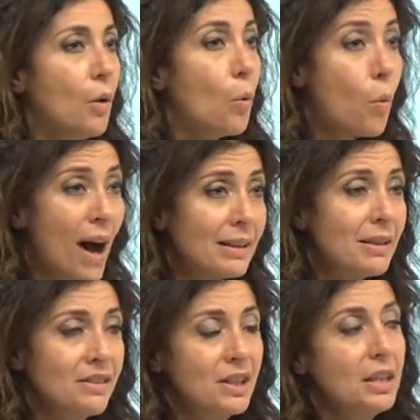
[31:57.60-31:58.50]

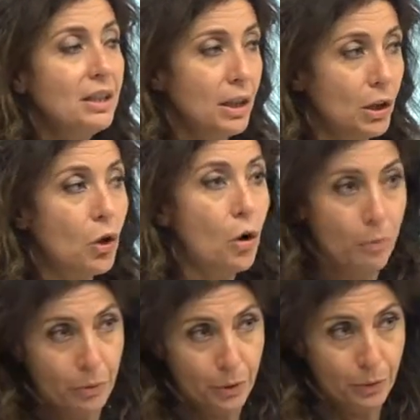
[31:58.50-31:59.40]
one thing in
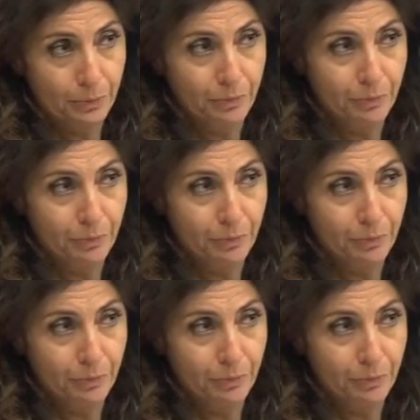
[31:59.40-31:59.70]
common.